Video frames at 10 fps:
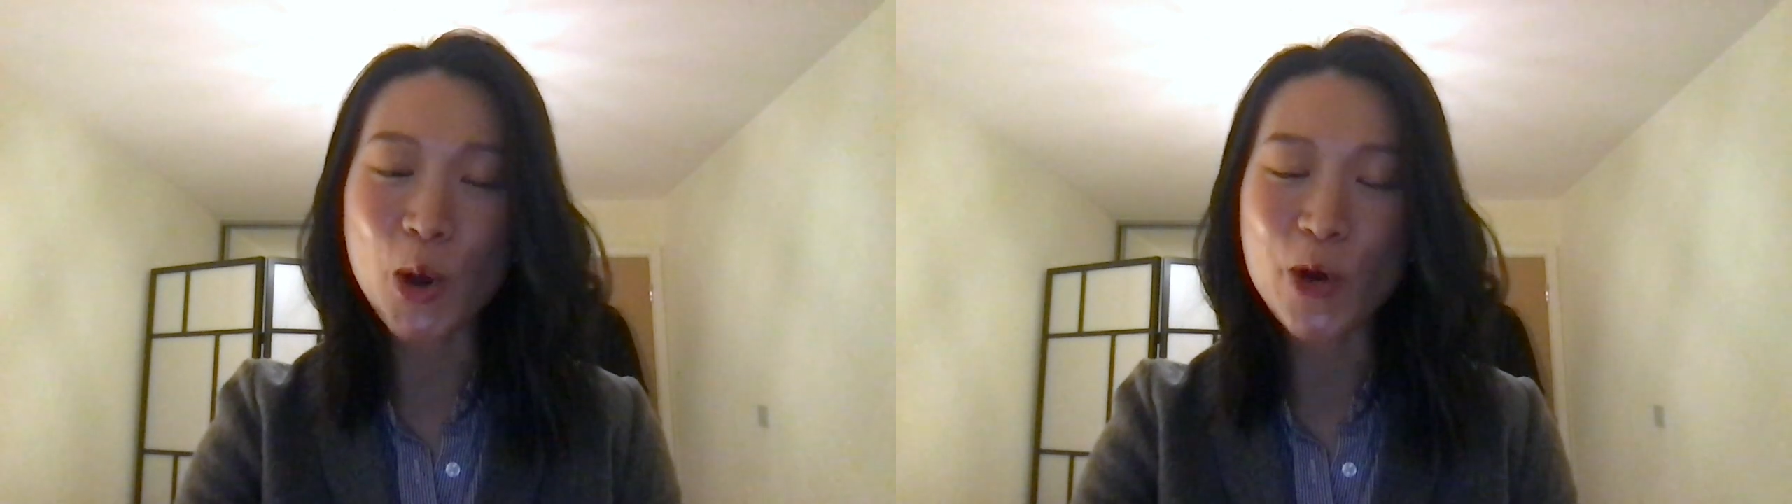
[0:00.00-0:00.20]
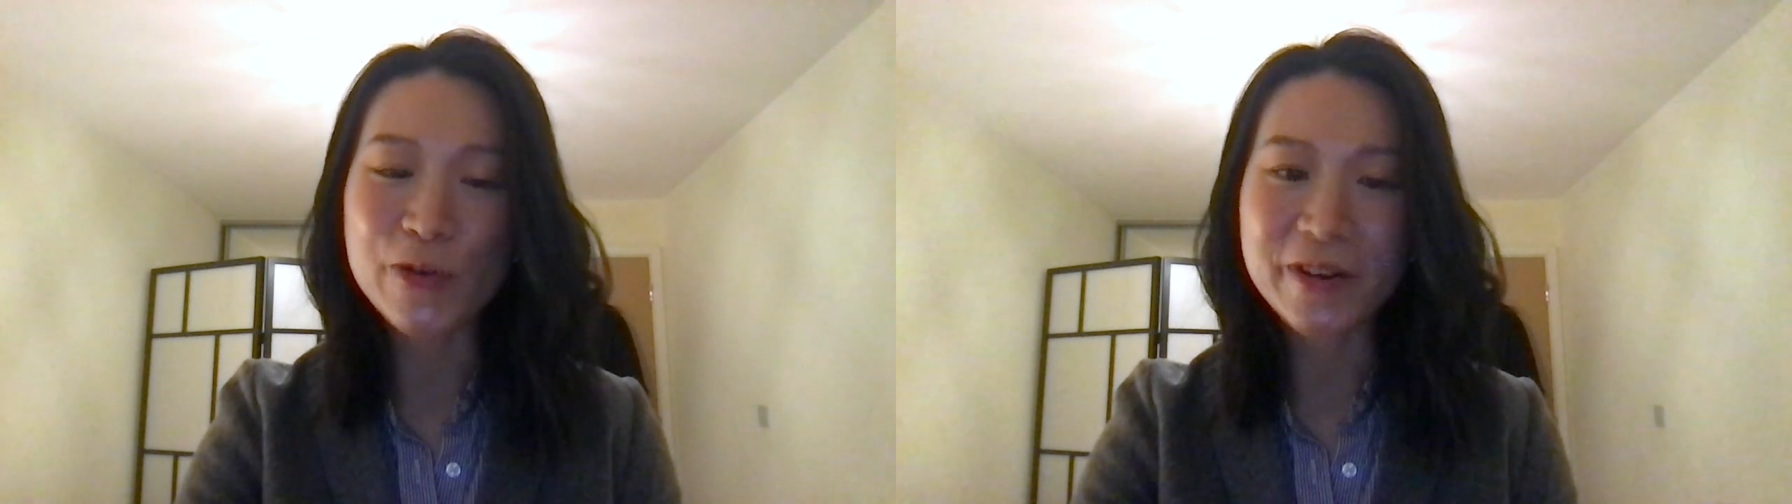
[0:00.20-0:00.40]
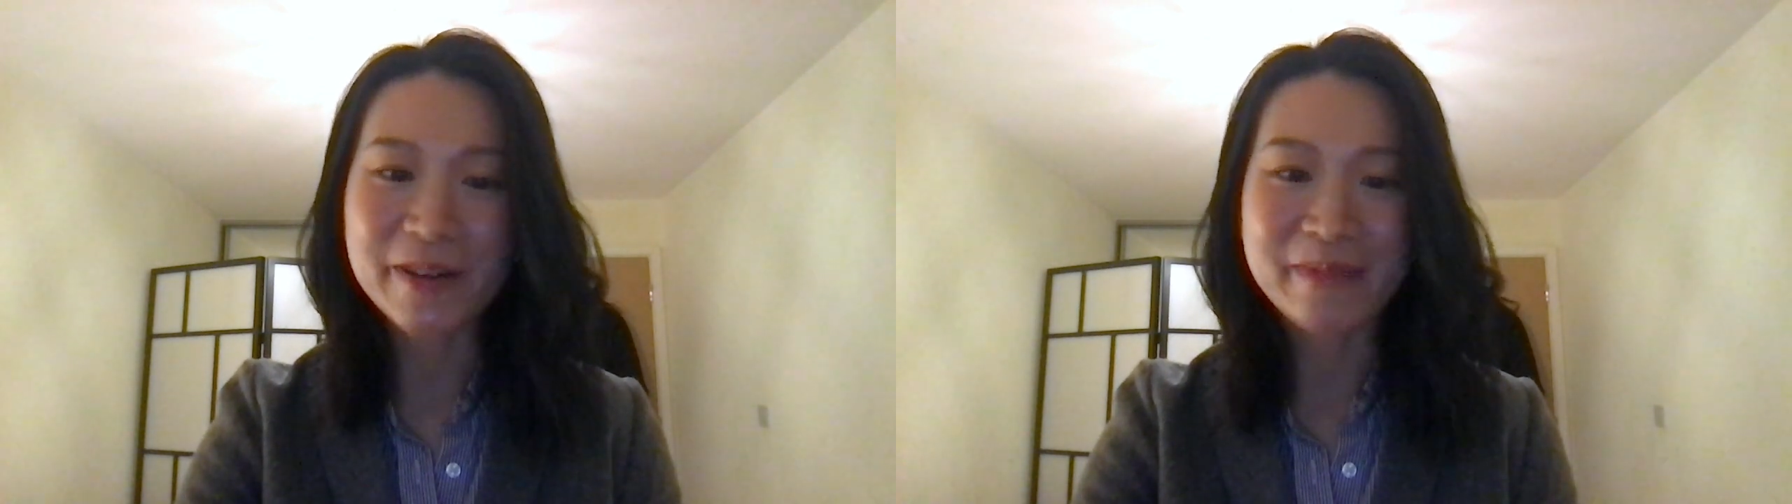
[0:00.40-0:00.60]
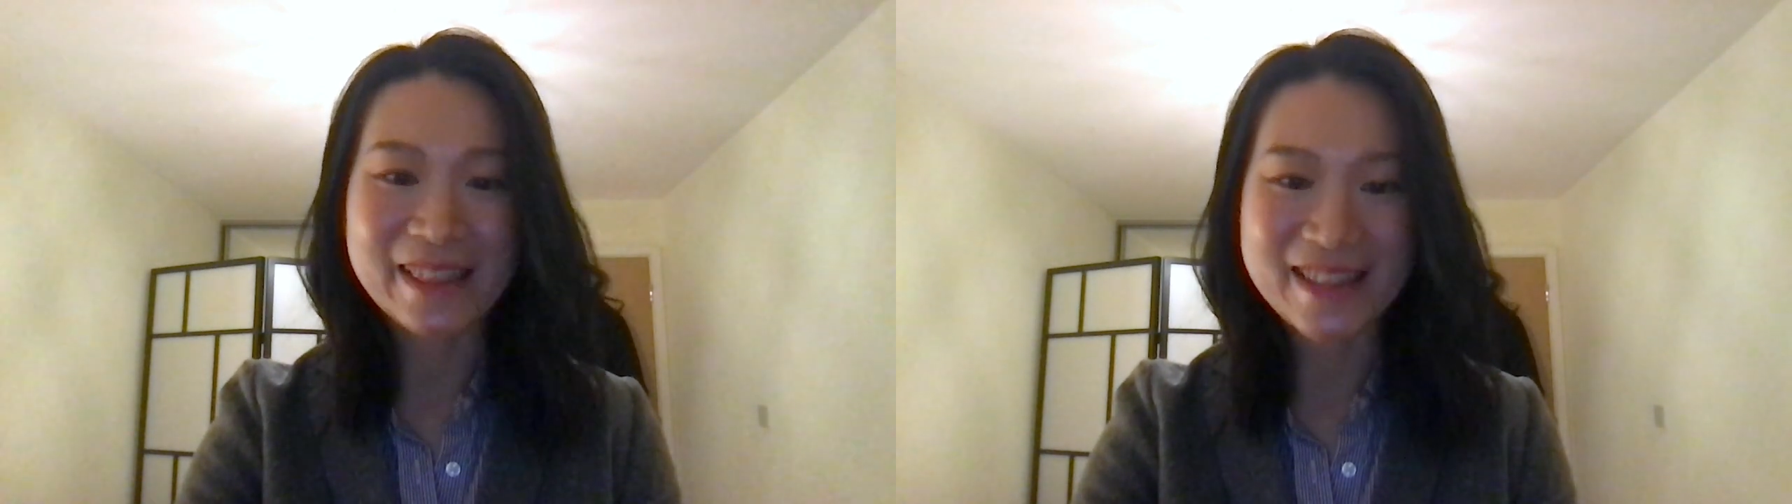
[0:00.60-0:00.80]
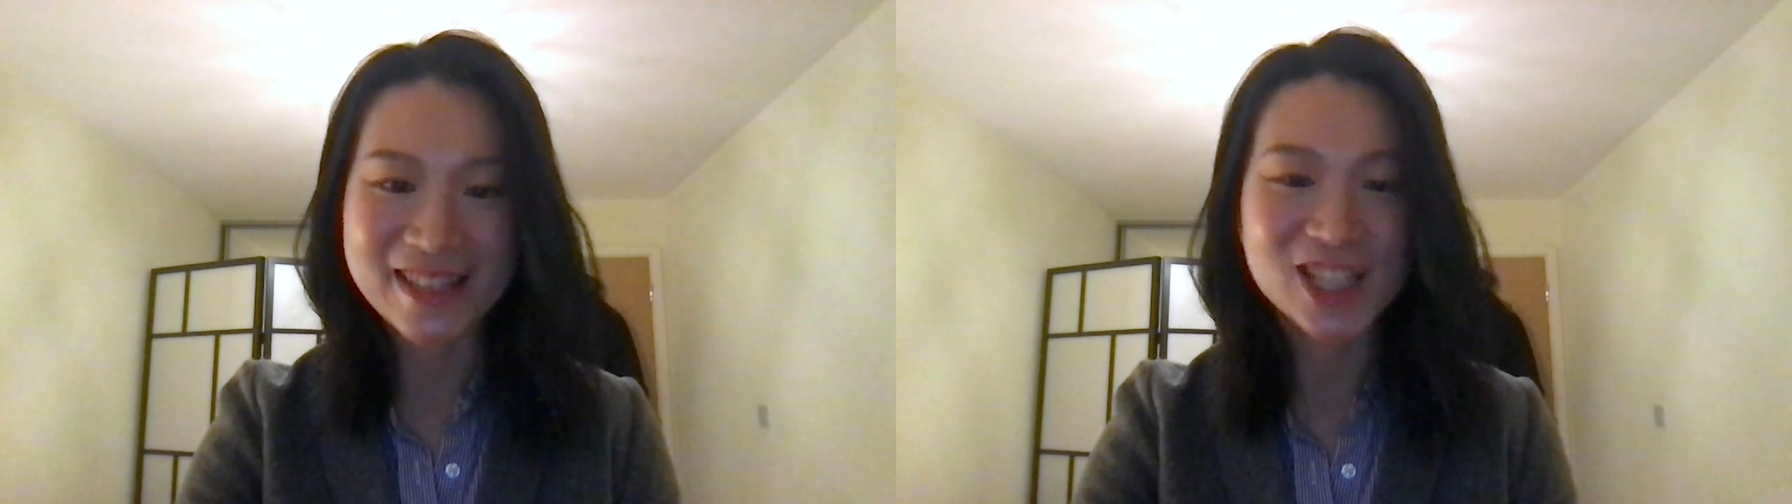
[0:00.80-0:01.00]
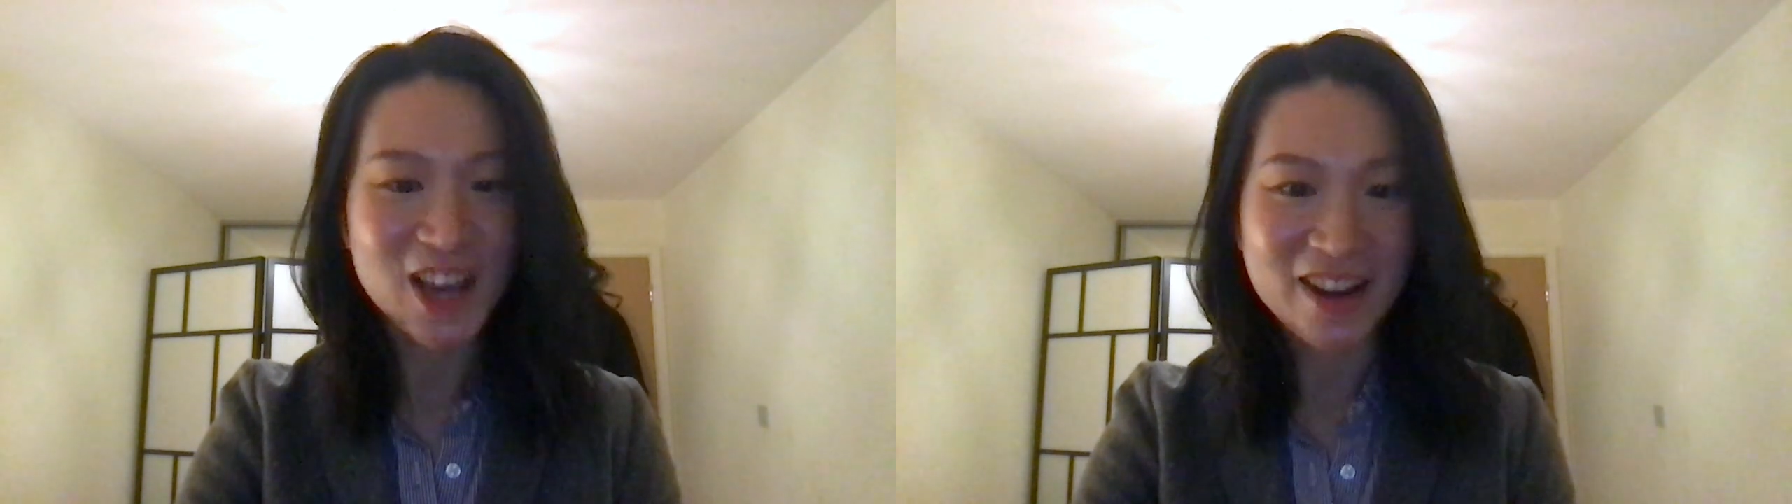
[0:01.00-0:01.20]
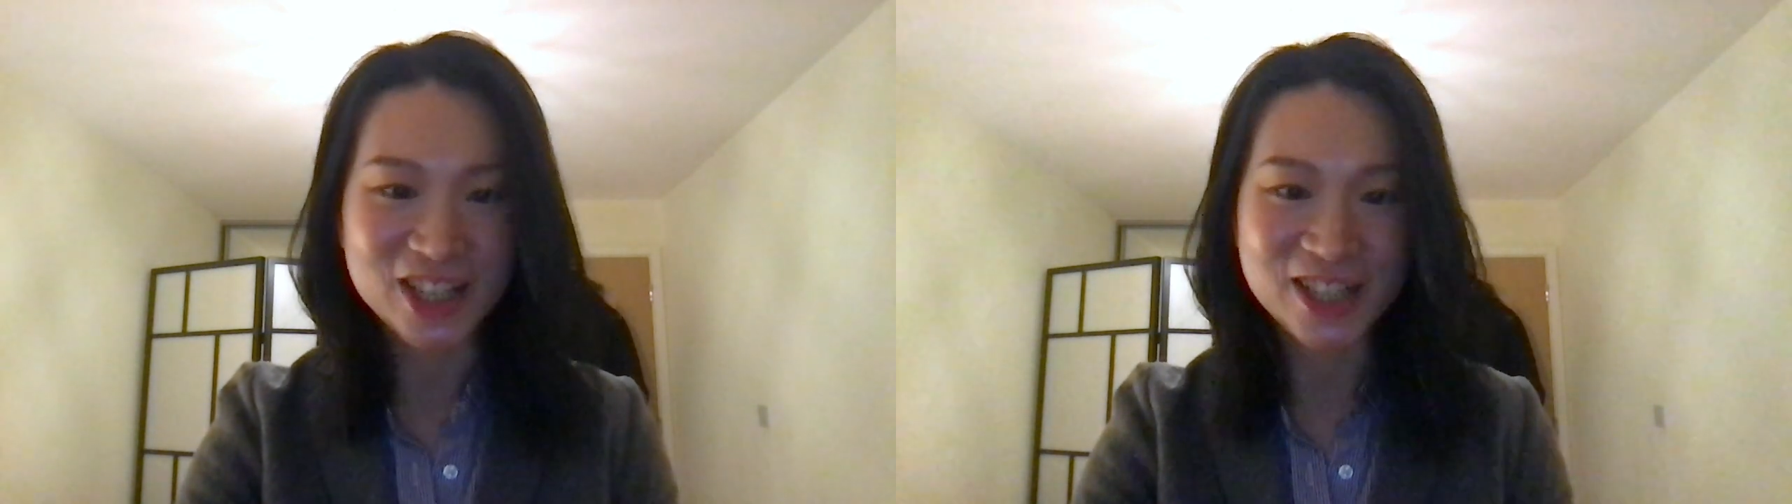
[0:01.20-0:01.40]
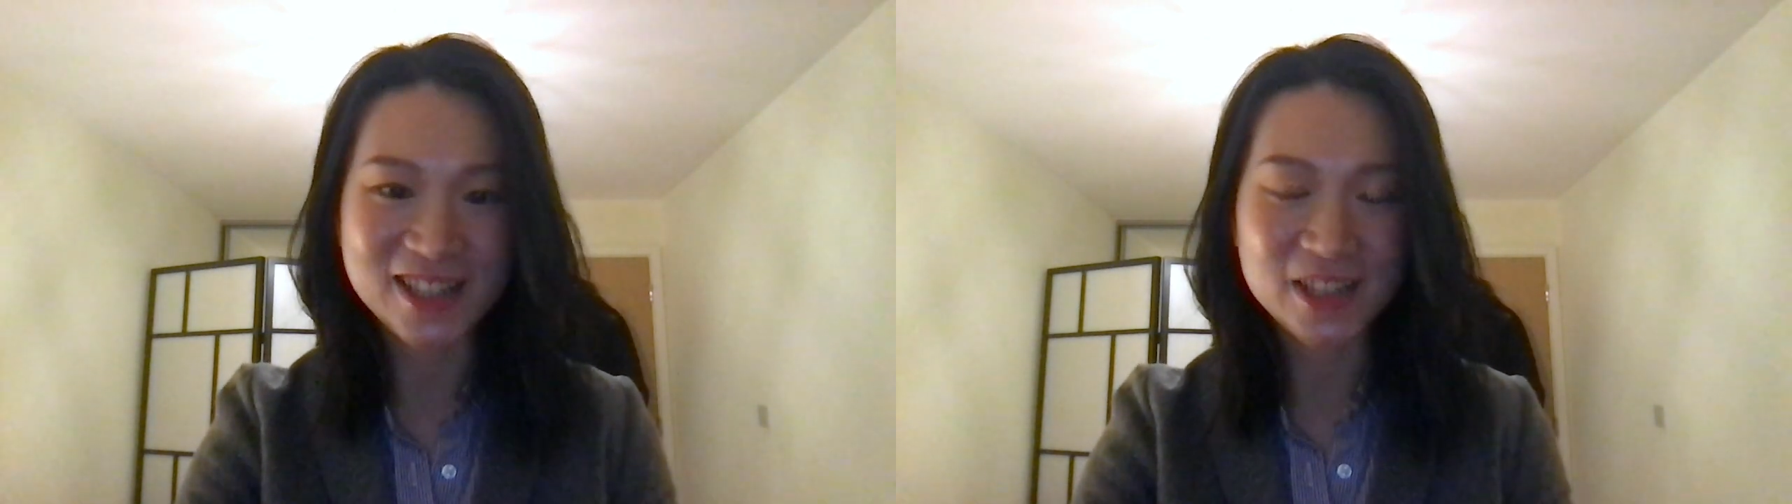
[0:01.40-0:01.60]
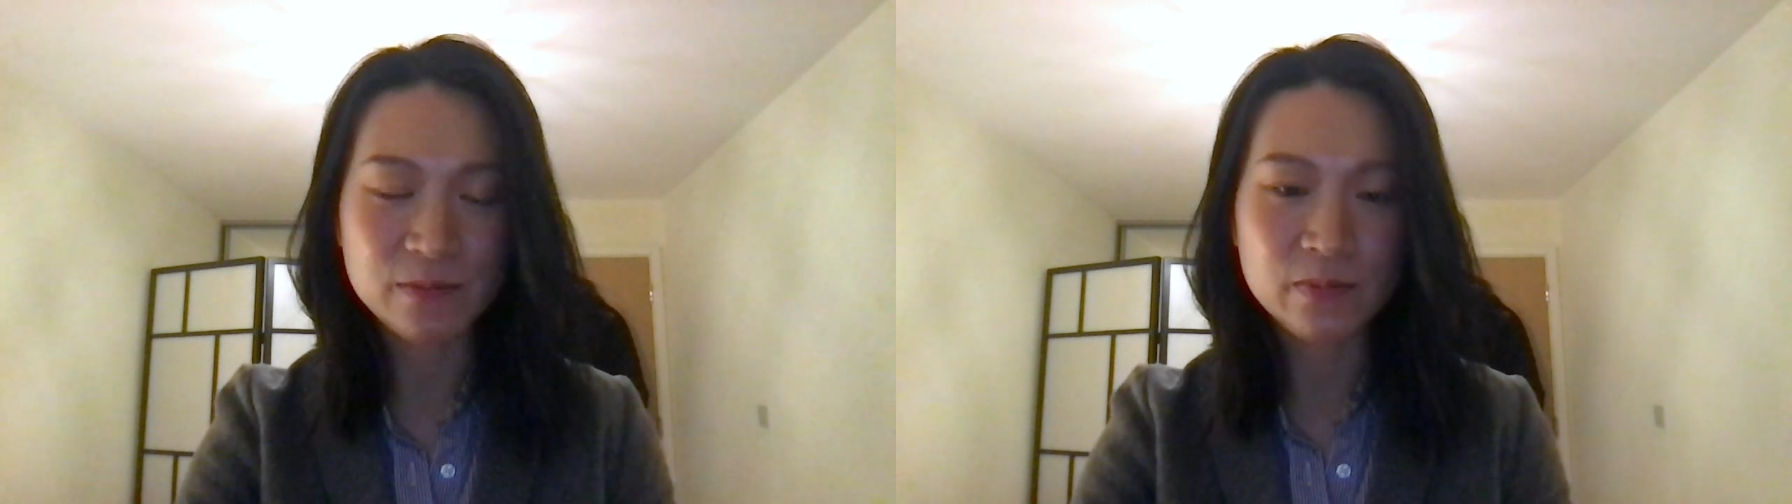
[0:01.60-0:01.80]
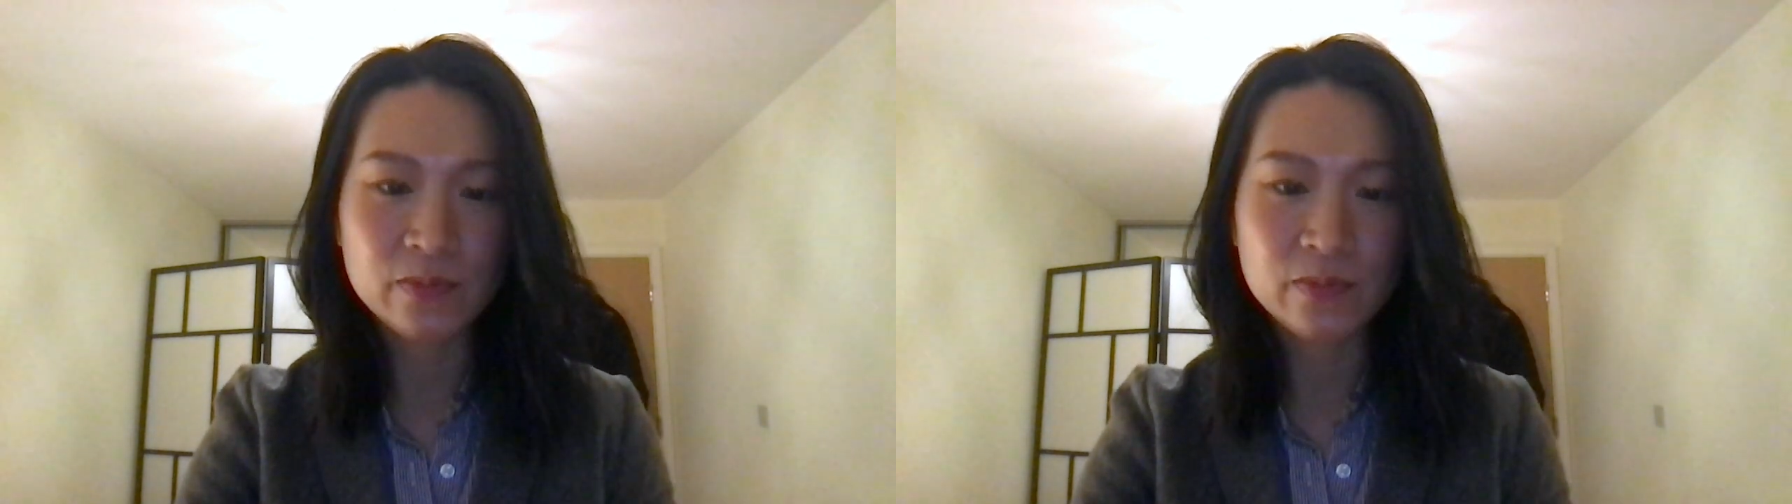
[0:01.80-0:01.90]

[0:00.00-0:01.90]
overcome these challenges.